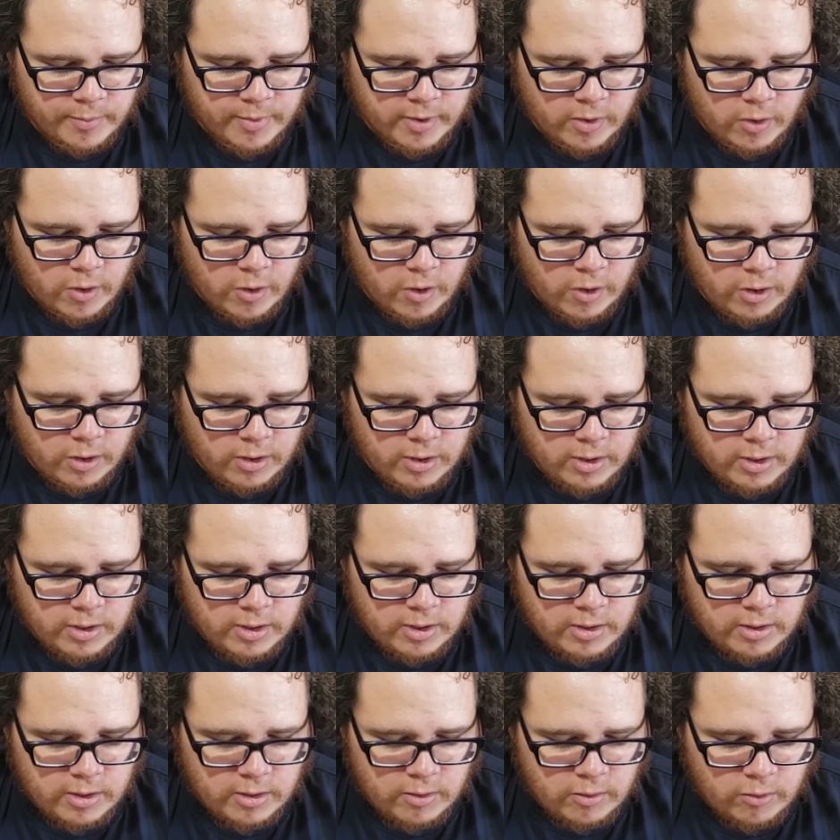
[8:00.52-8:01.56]
at all,
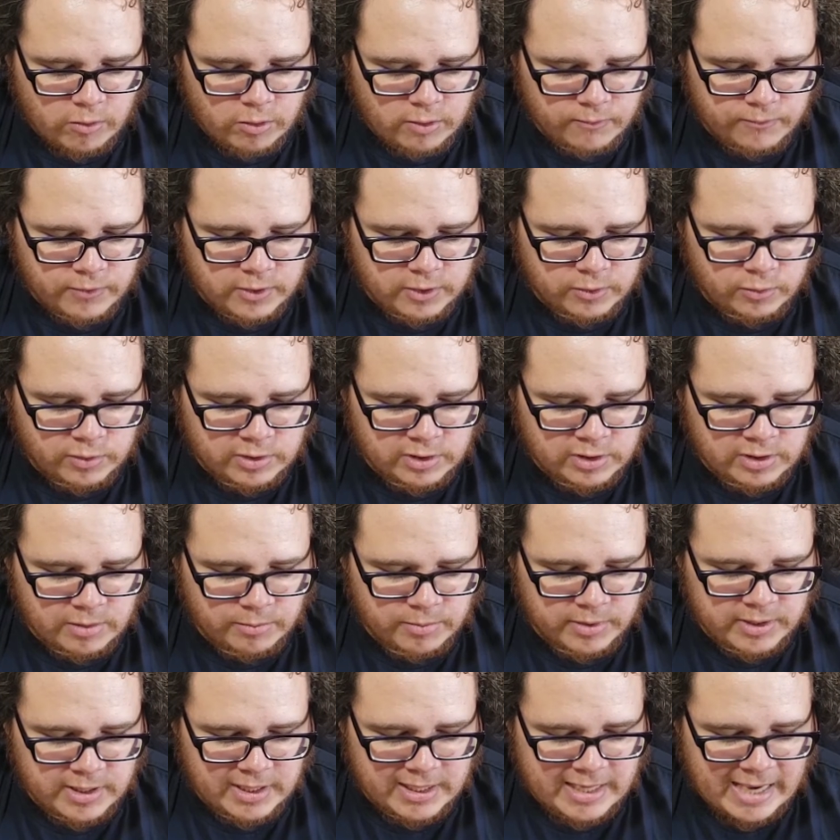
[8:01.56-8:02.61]
or if this was
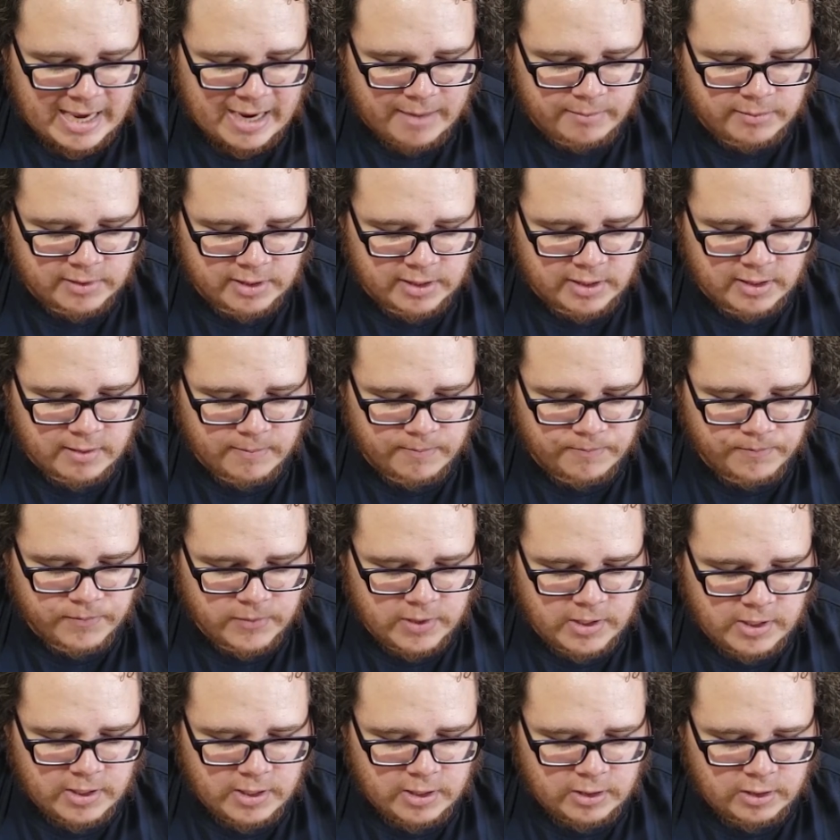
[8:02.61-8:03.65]
simply a game to him,
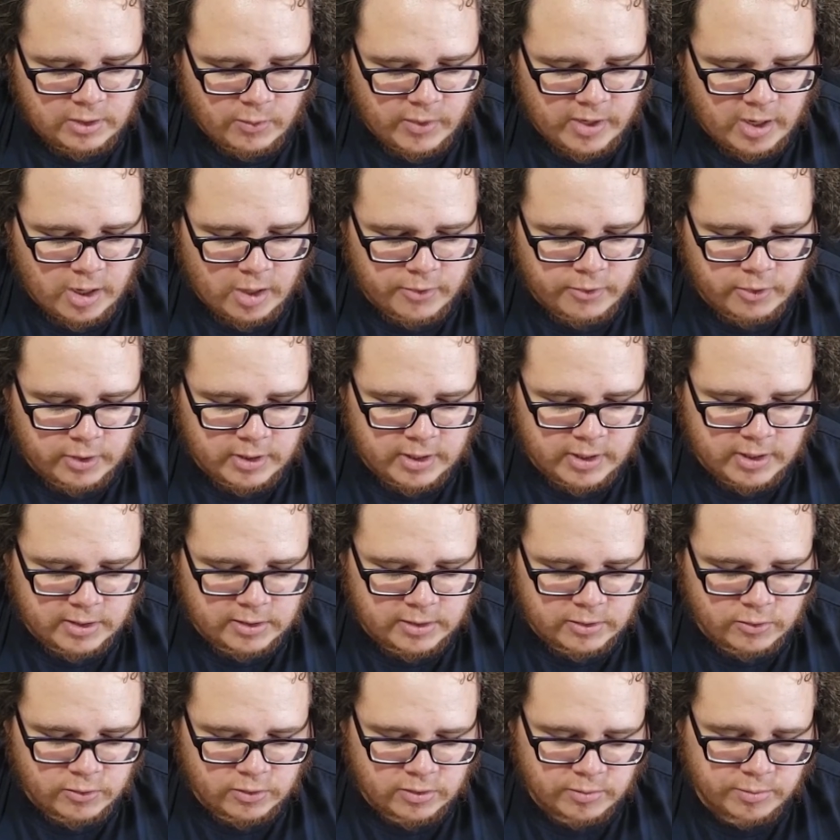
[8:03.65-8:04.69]
the way other
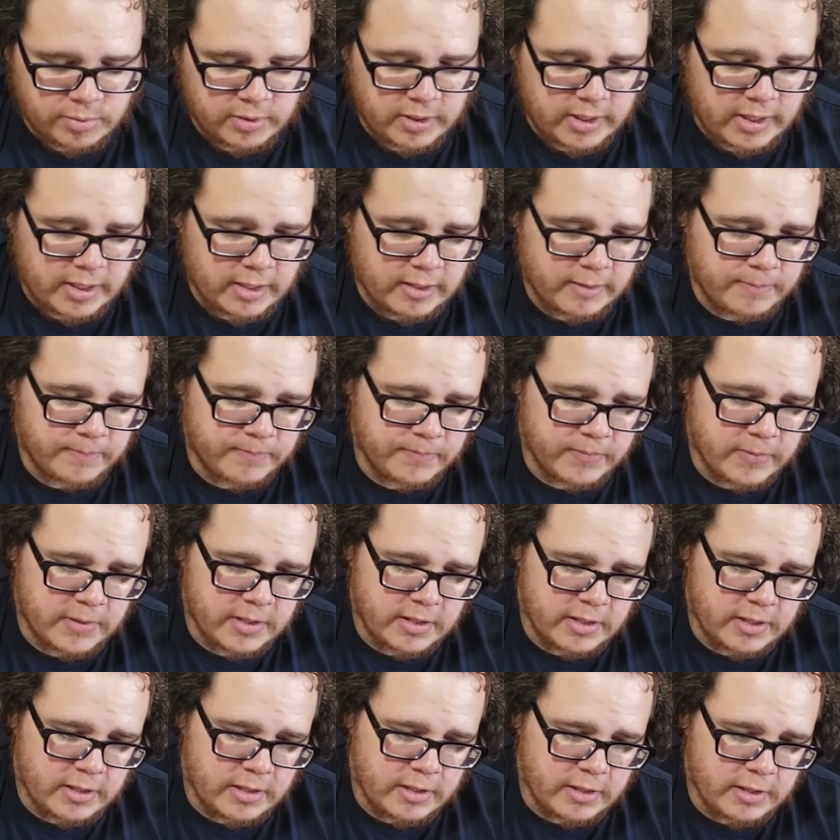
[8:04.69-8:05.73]
kids used to play.
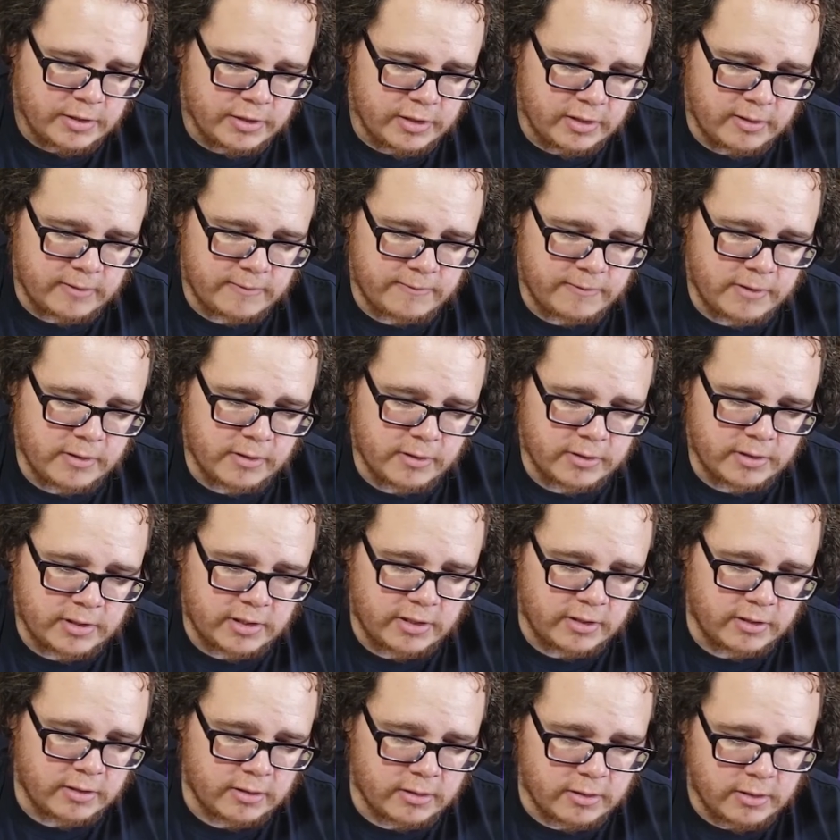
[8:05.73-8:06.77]
She could feel a
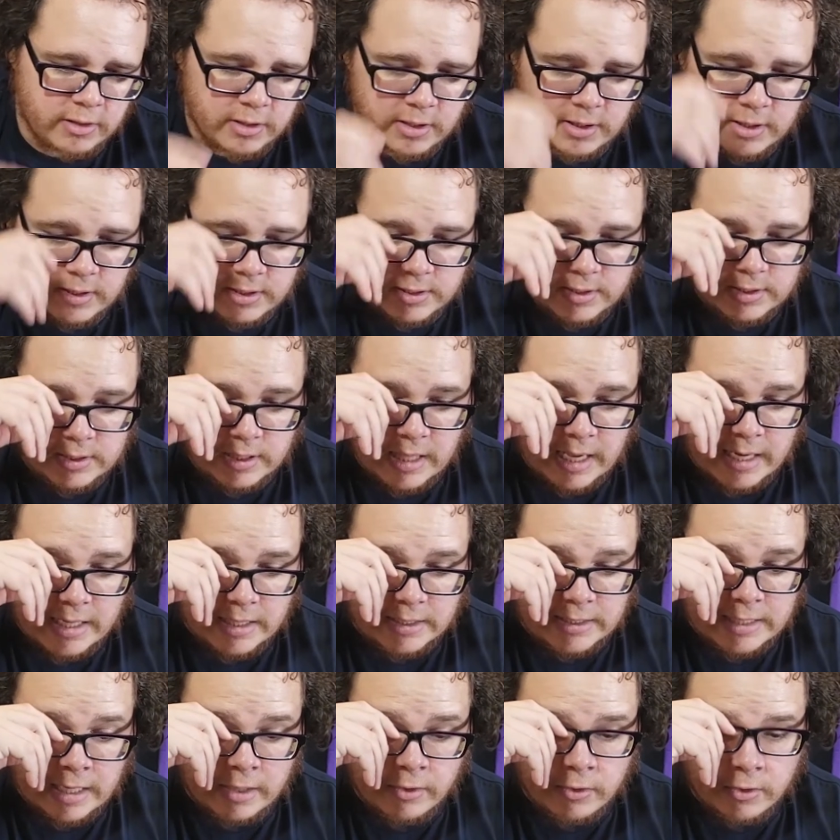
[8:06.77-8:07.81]
tear sliding
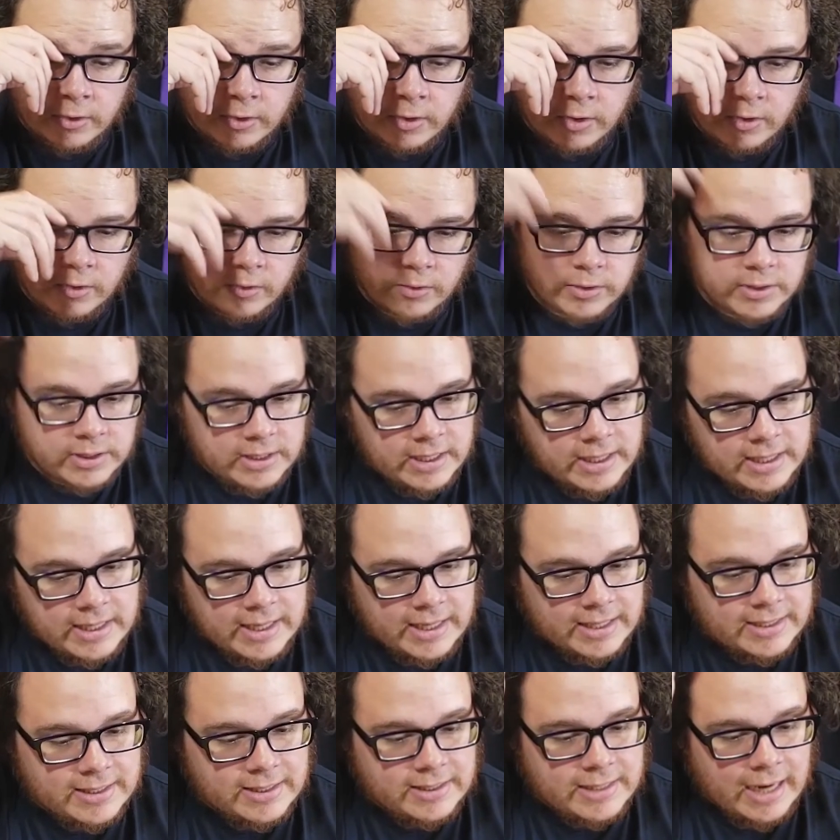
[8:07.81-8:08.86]
down her nose
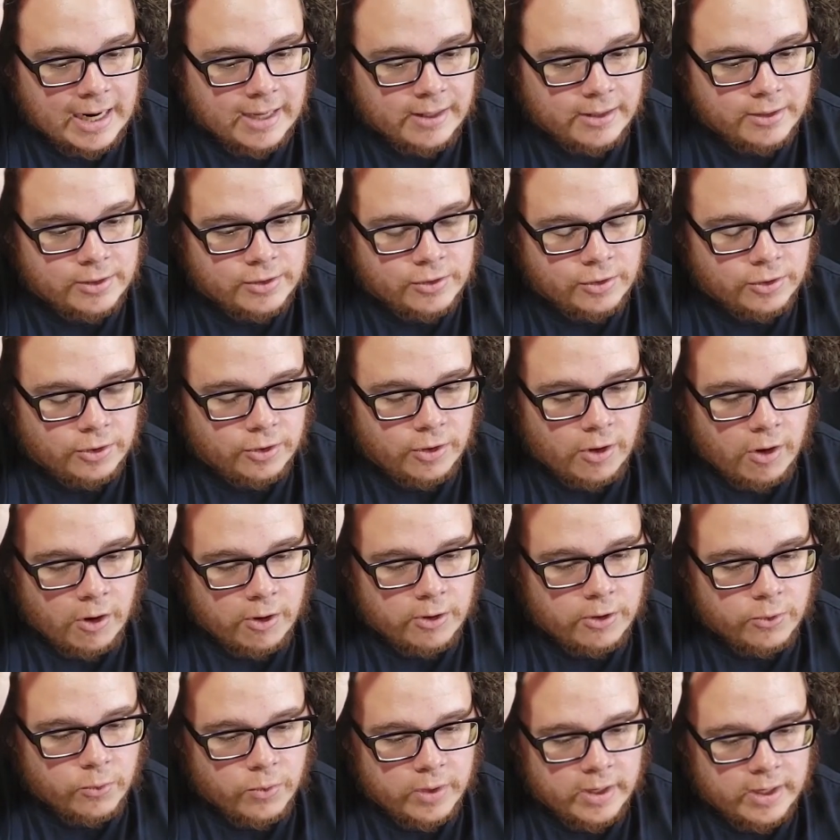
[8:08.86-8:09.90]
as silence took her
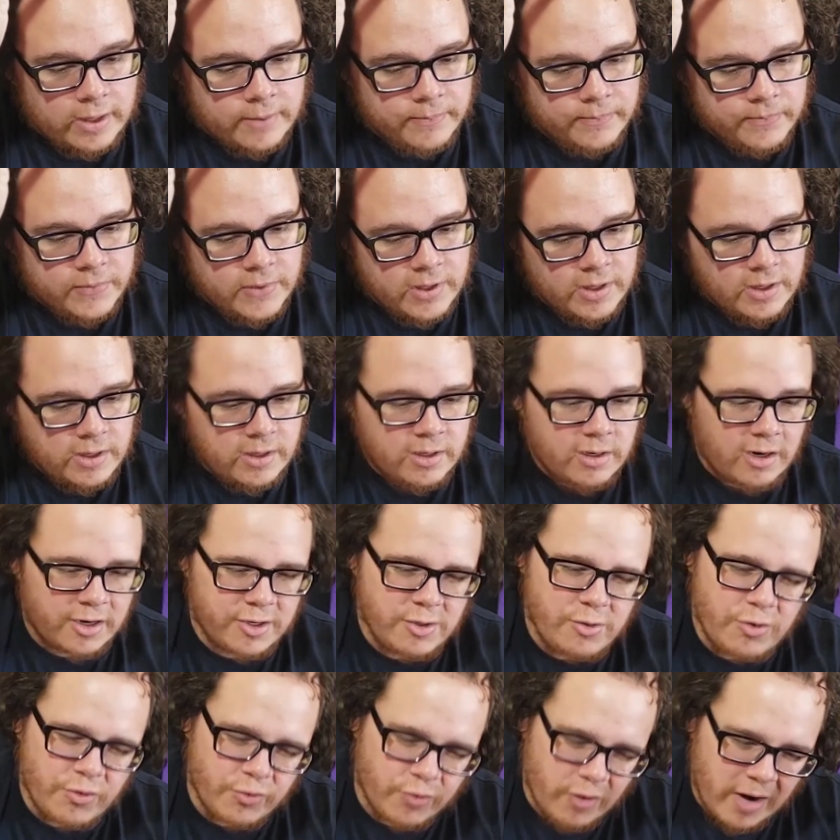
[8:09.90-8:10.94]
heart away. Are
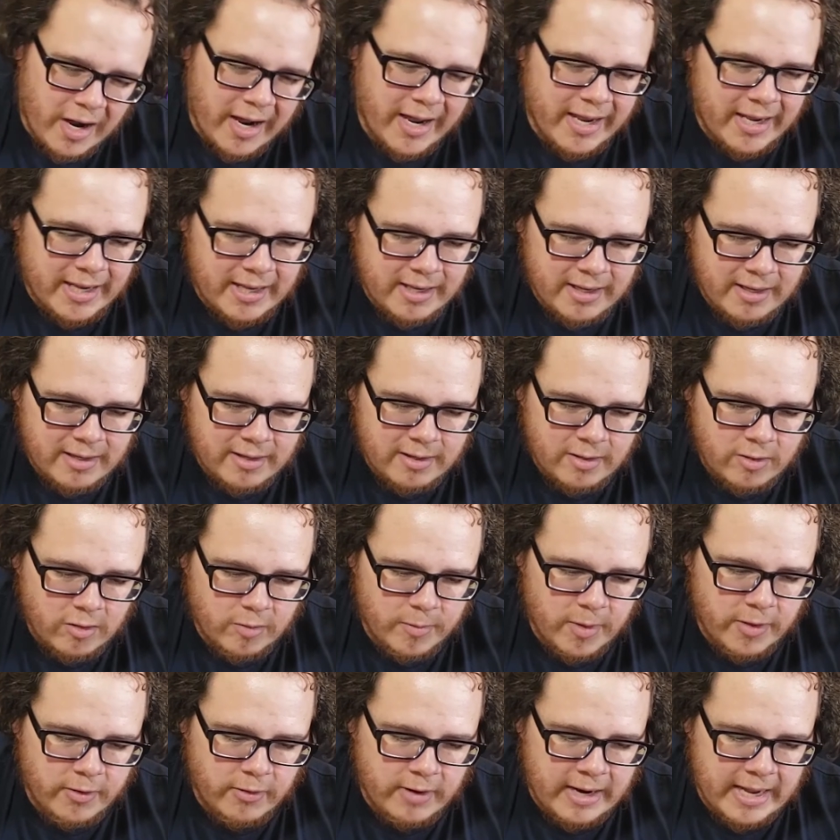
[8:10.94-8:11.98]
you crying? Her
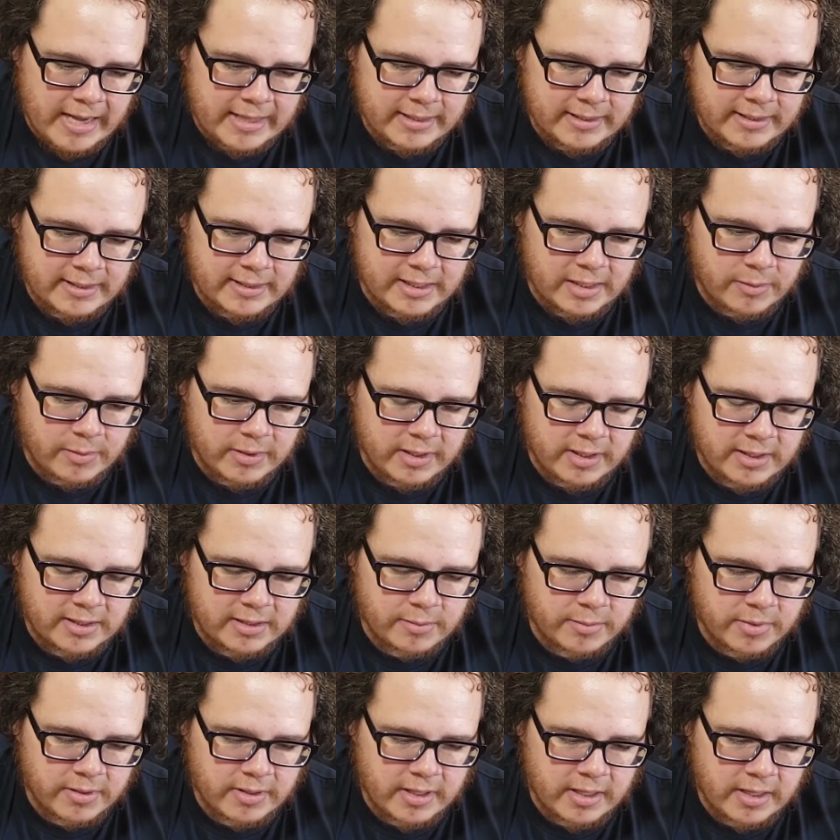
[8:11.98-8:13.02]
mother asked, seemingly
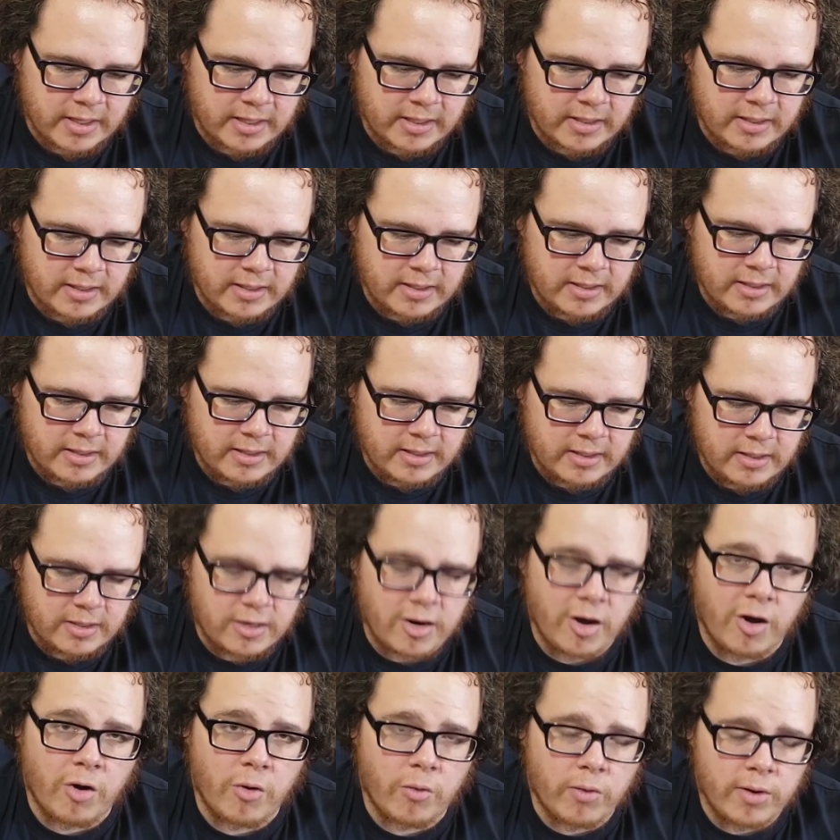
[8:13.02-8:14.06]
sympathetic.
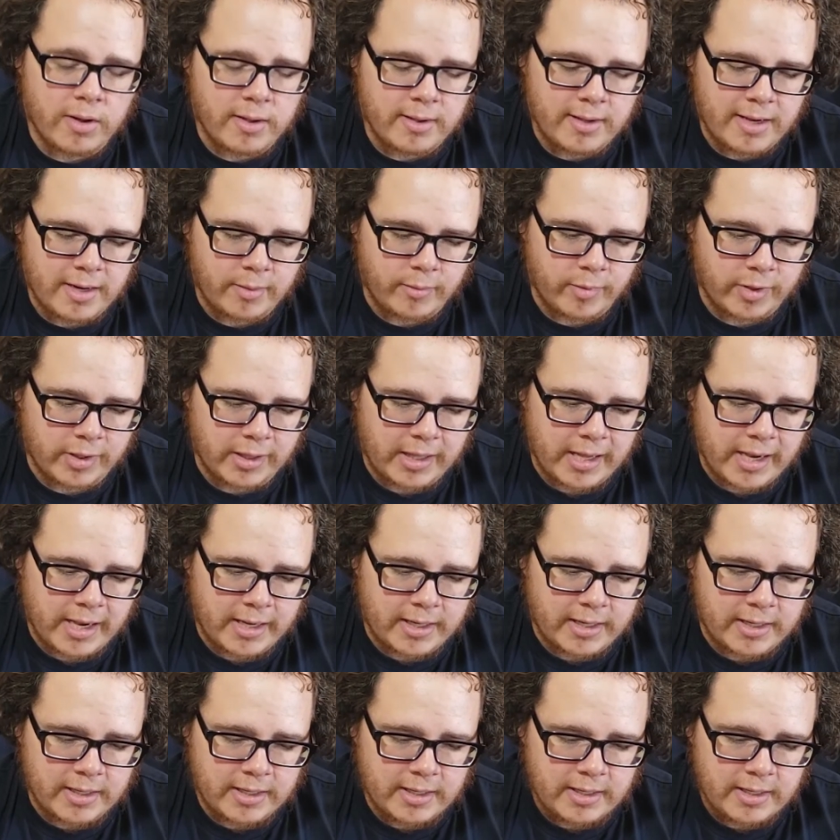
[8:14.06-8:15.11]
No, Emery lied.